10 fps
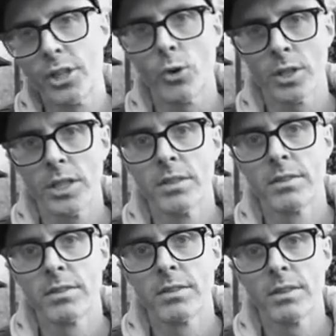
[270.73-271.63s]
corner,
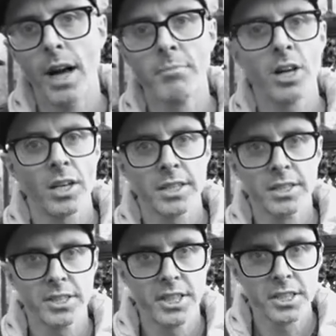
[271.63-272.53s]
I'm talking to
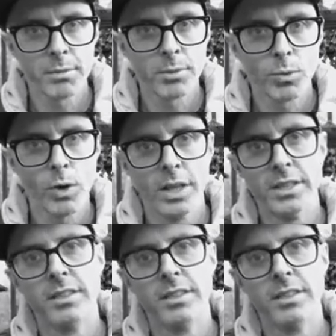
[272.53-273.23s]
son number one.